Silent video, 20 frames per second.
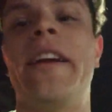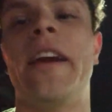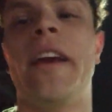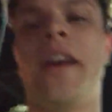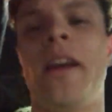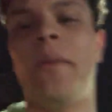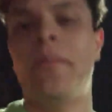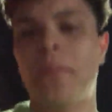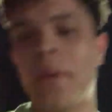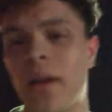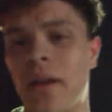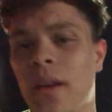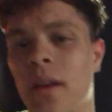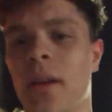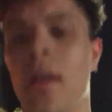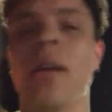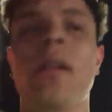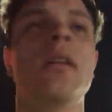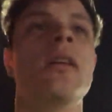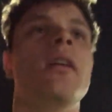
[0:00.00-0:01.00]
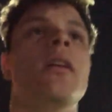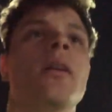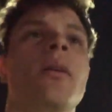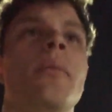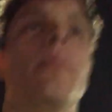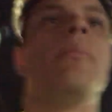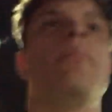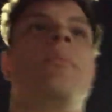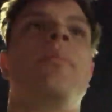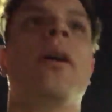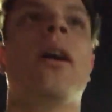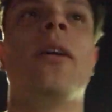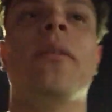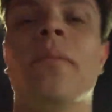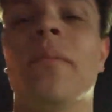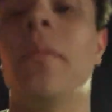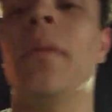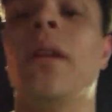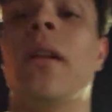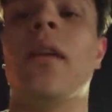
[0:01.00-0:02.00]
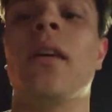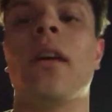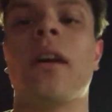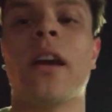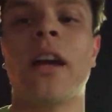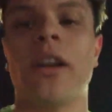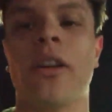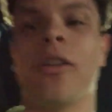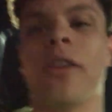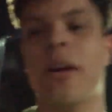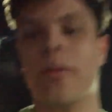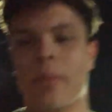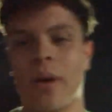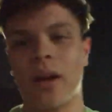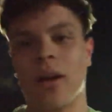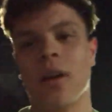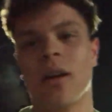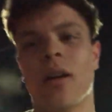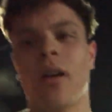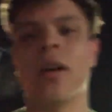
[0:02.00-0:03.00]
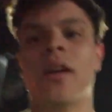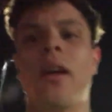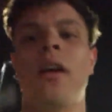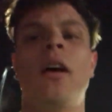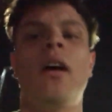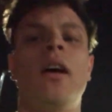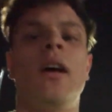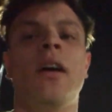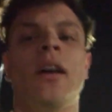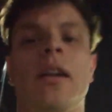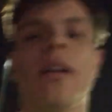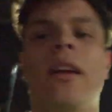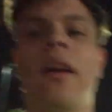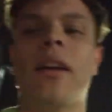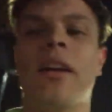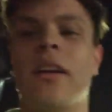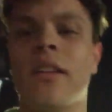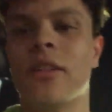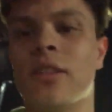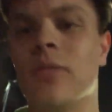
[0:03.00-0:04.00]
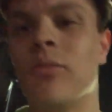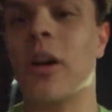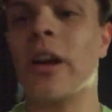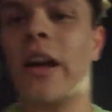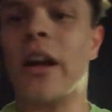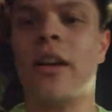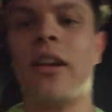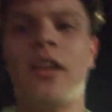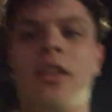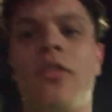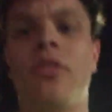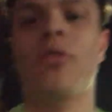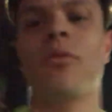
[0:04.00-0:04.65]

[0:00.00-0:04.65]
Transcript: game, but gotta go get my car. and gotta get this workout in,